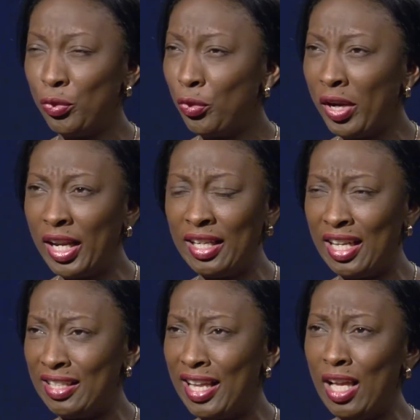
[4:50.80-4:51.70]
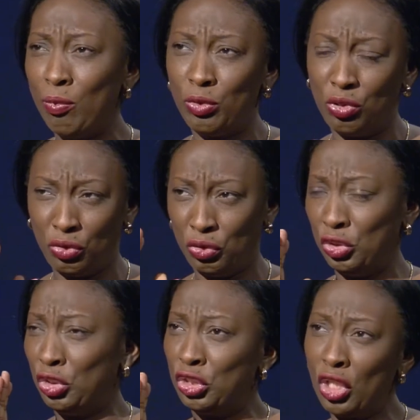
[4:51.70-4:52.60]
praying that time would just
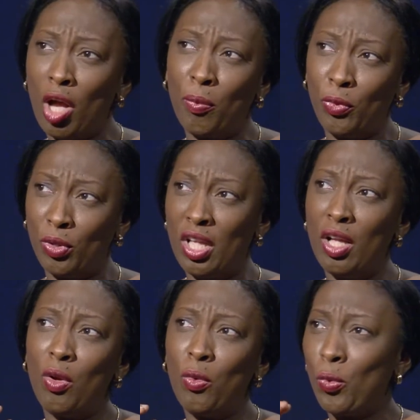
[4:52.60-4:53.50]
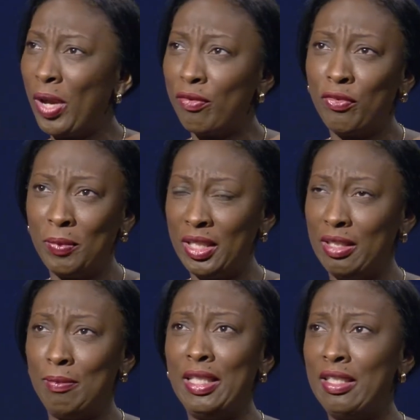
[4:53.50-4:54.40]
stop and wait for me
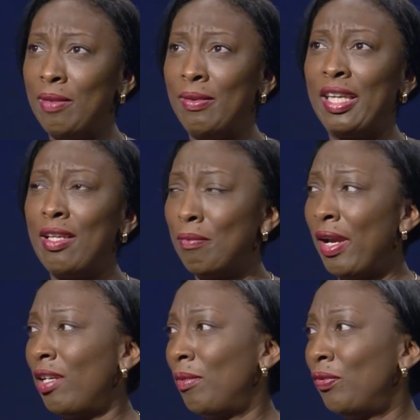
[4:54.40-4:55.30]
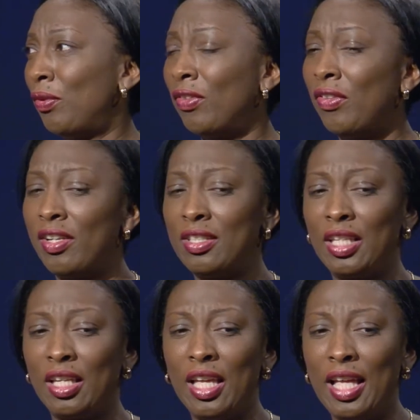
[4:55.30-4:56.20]
to meet someone, get married before 30.